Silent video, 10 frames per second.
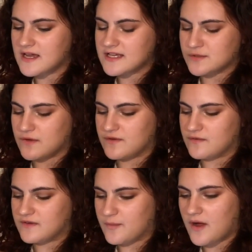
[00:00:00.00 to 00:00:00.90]
So if you
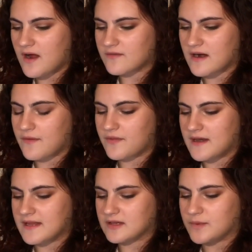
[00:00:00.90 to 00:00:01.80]
flip her around,
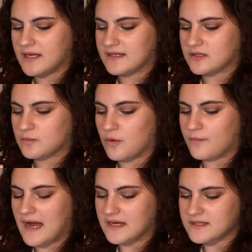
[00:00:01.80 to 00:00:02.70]
then it'll be a little more
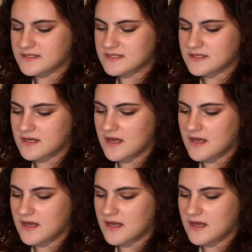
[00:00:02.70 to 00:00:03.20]
balanced.